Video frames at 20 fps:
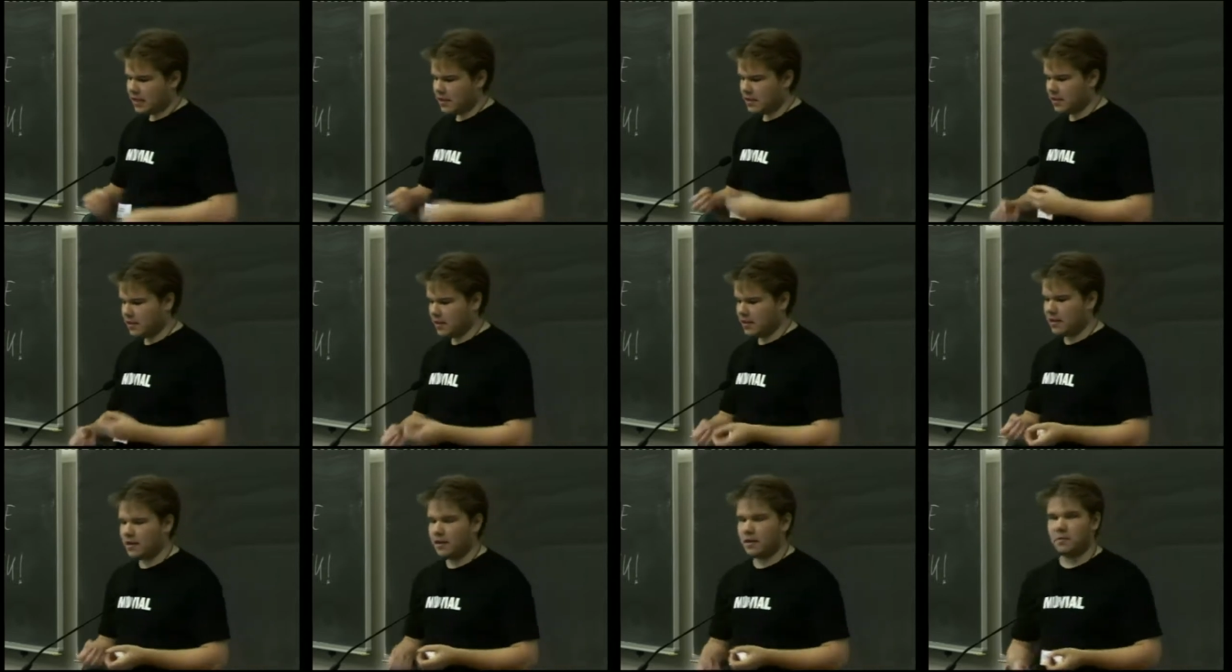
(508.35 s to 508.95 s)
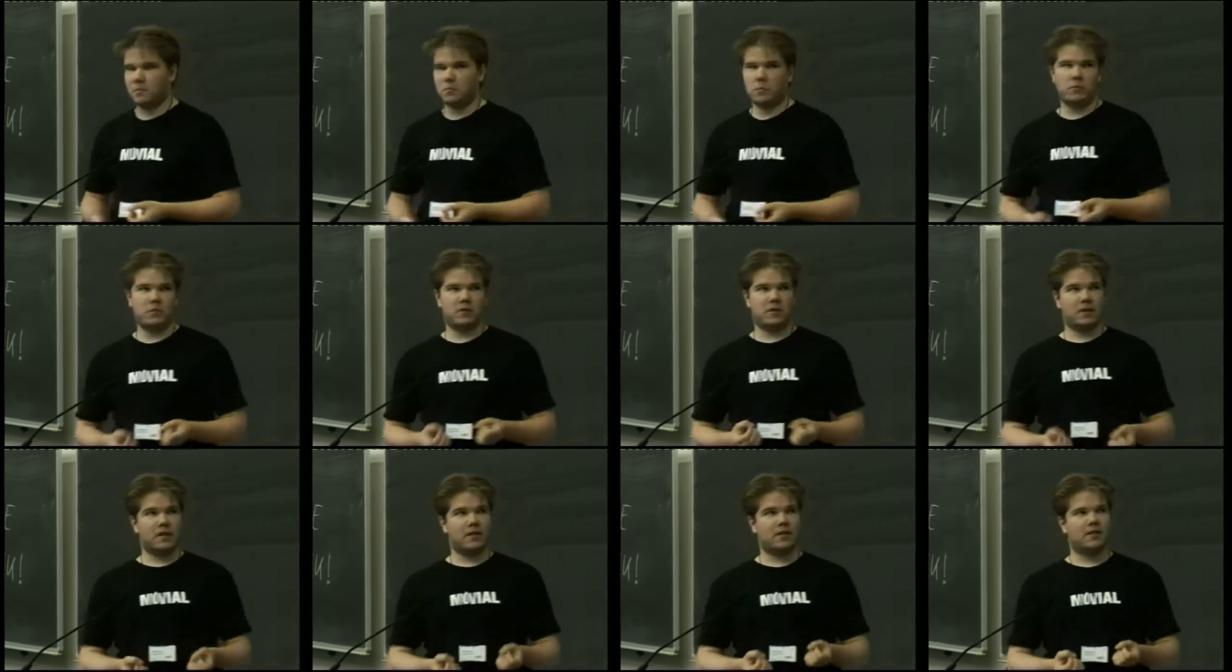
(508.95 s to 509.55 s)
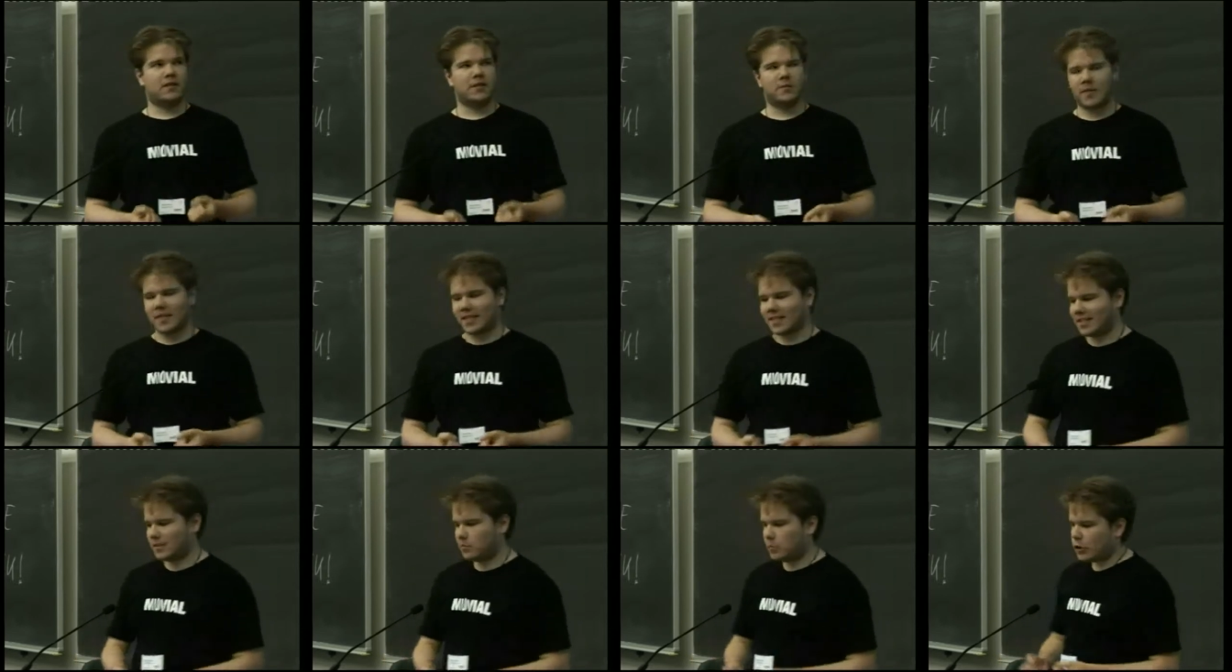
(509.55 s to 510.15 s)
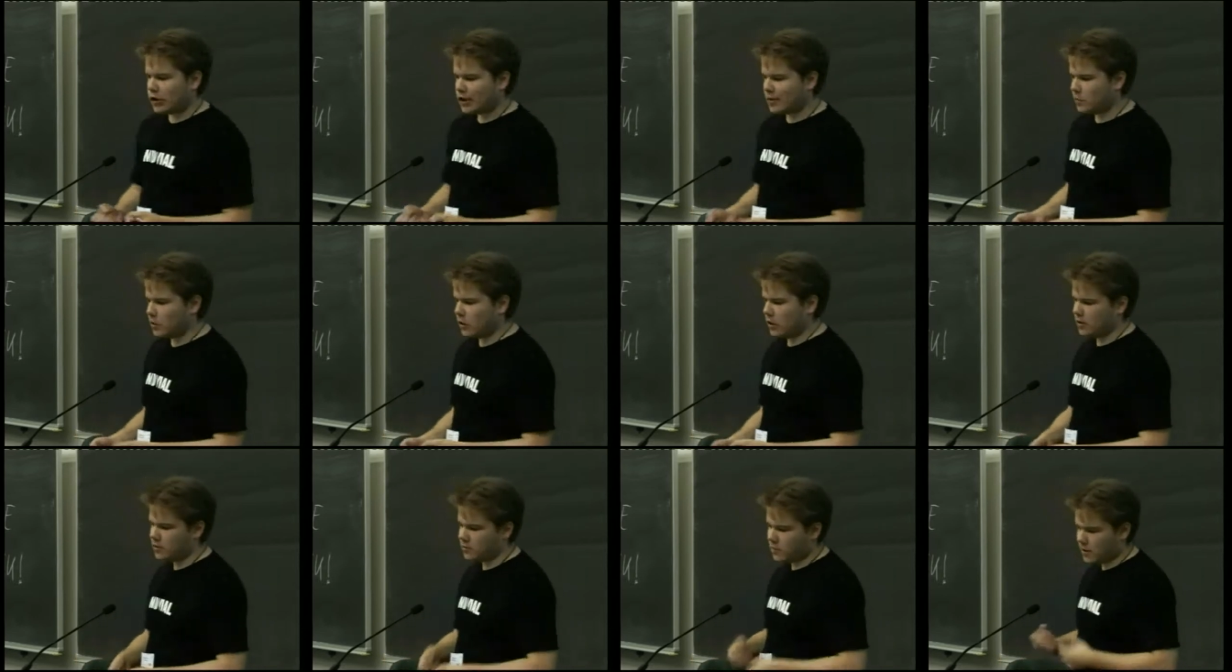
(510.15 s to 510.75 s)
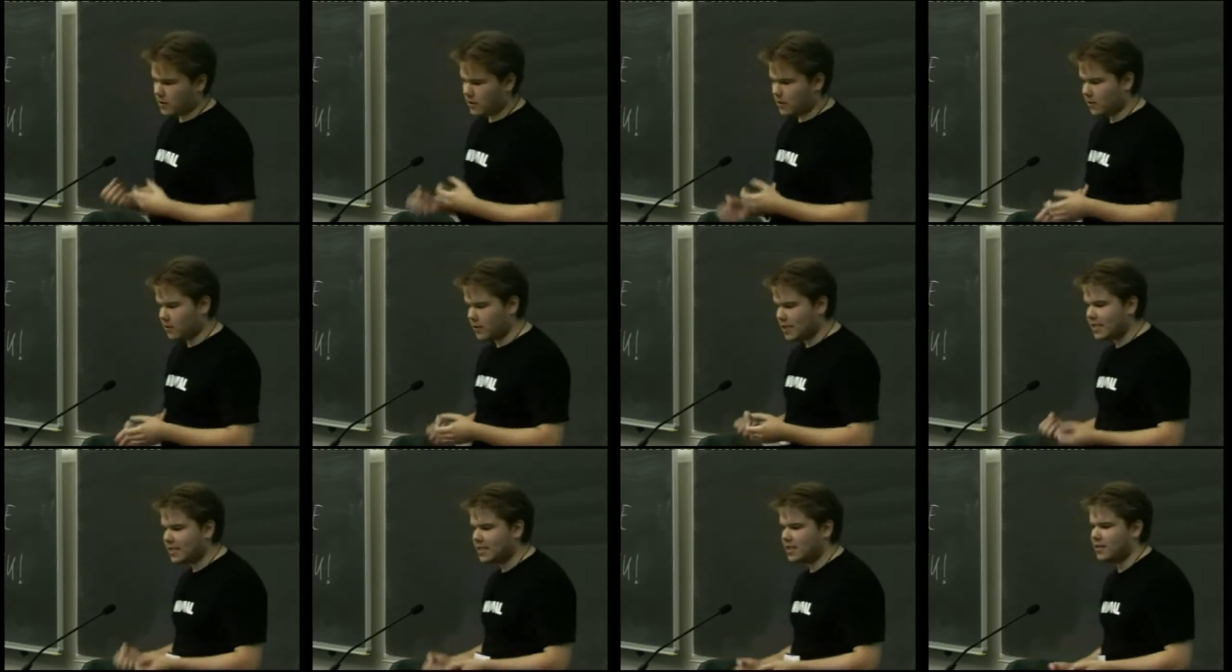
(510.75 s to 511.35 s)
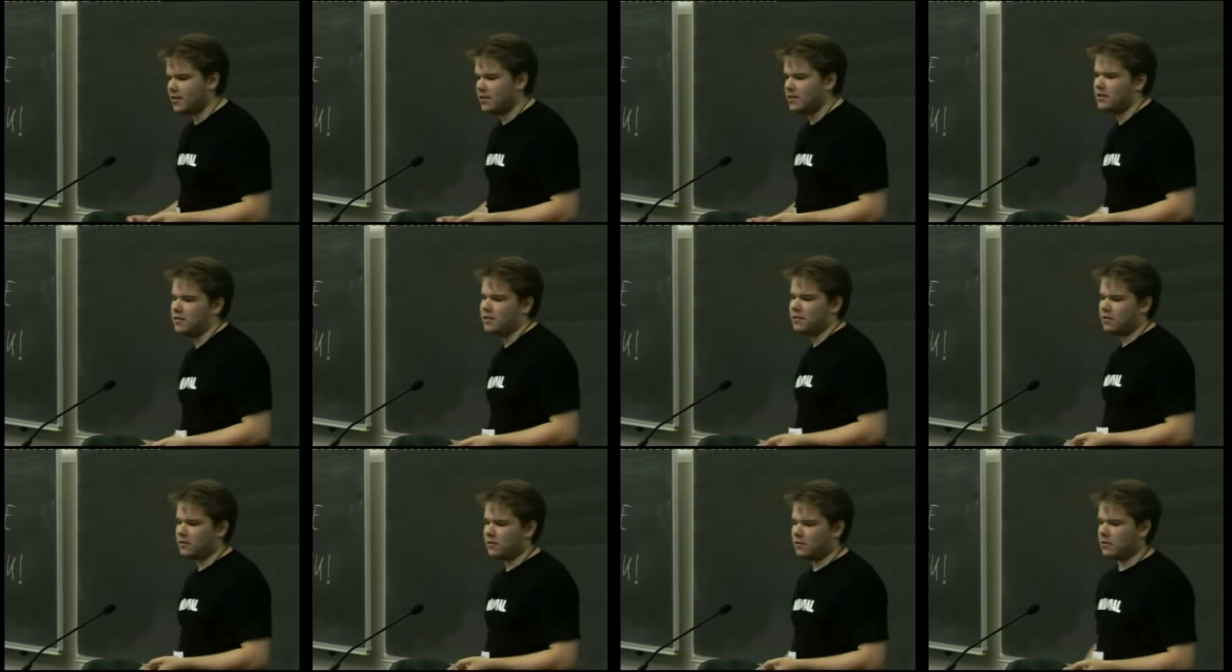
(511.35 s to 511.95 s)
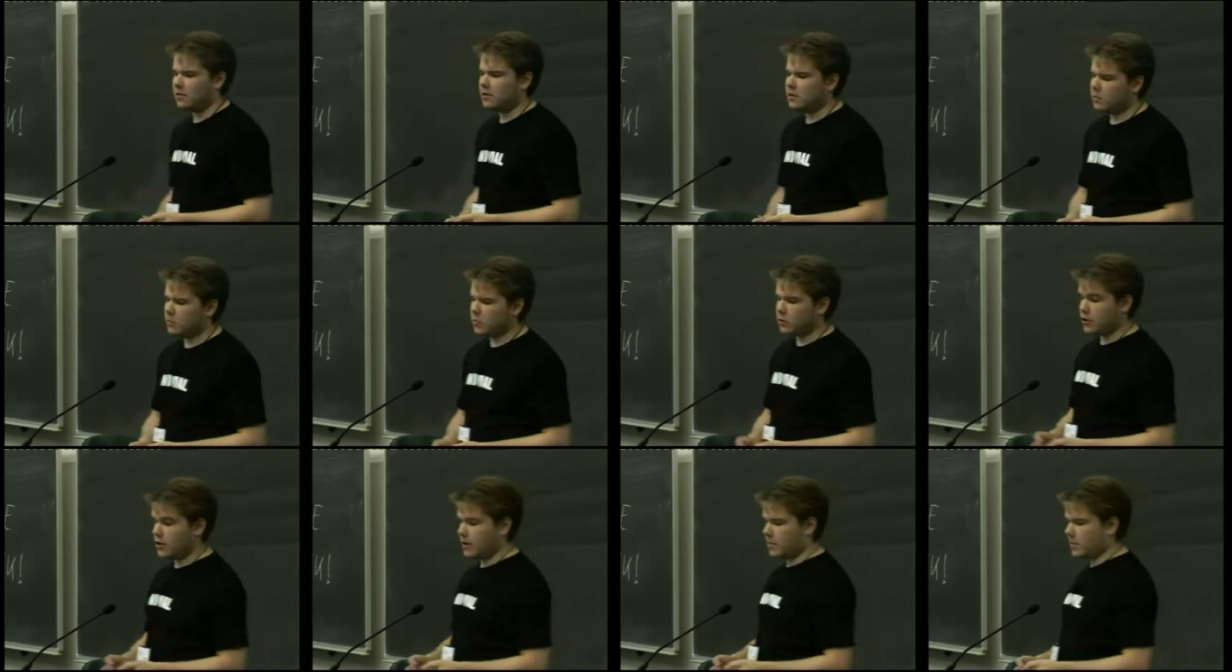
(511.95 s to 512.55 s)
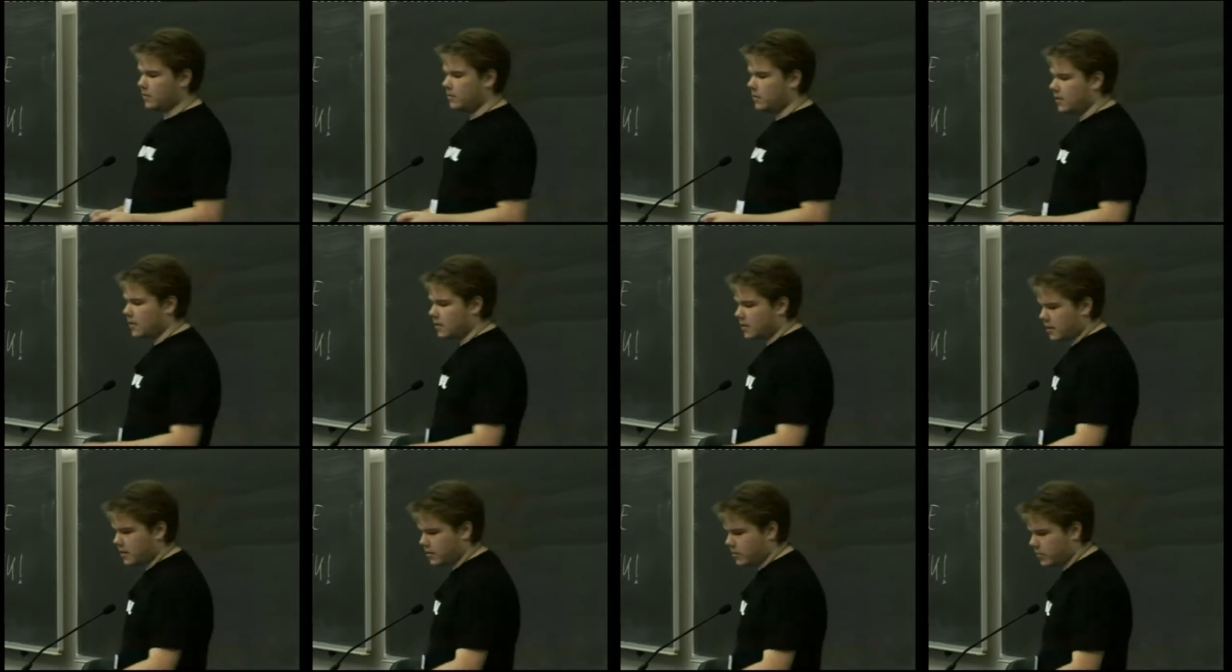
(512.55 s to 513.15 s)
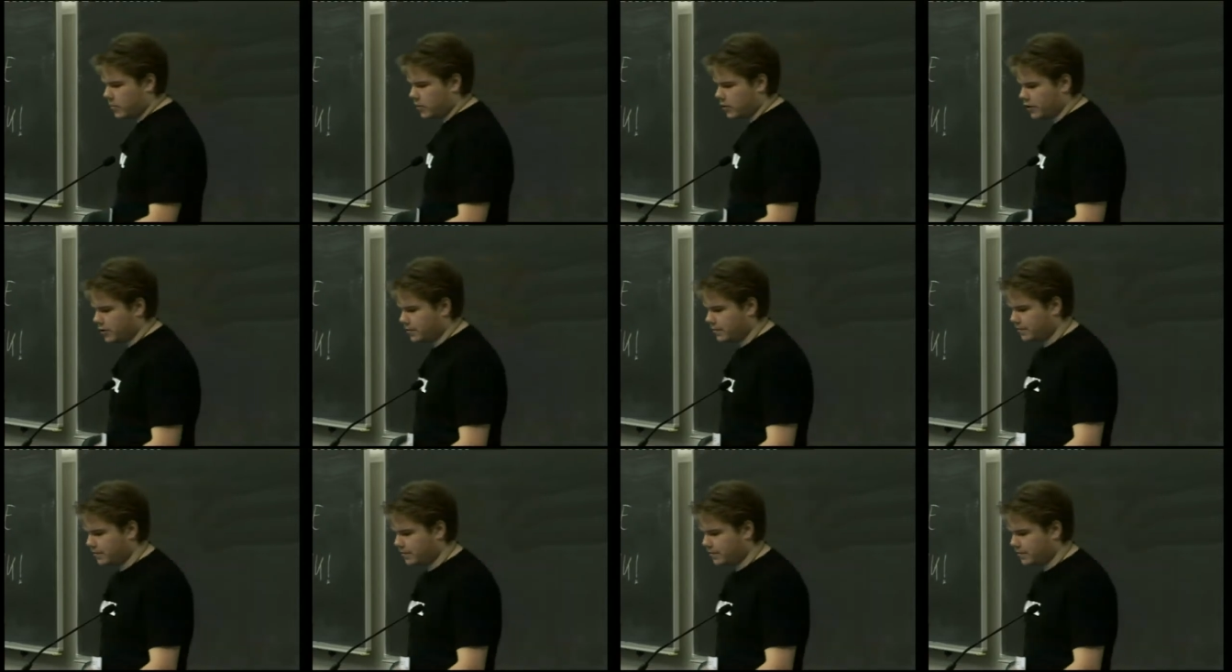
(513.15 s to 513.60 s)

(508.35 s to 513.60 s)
the, um, this makes it possible or easier to bootstrap new architecture boards.